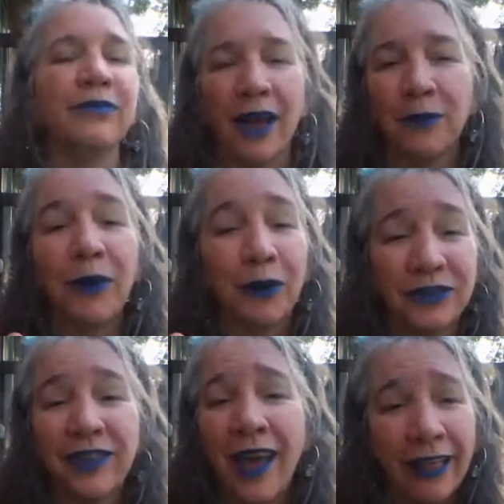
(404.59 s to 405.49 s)
I will
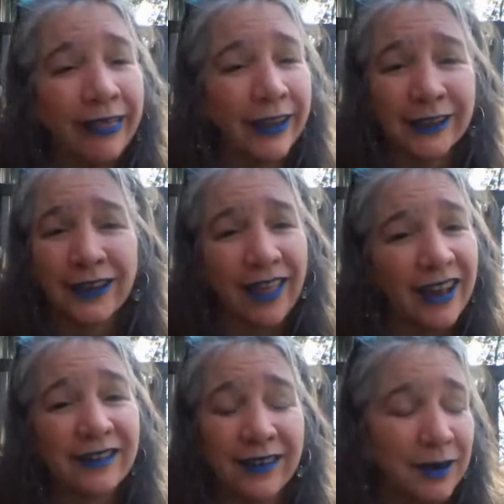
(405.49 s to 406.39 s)
post that link to
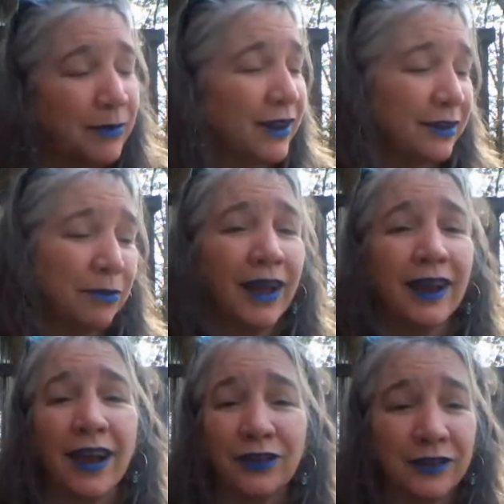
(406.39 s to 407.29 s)
that scene because, by
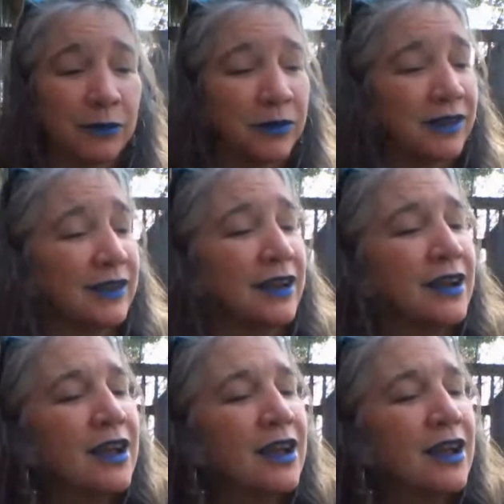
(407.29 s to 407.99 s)
gosh, it's a blessing.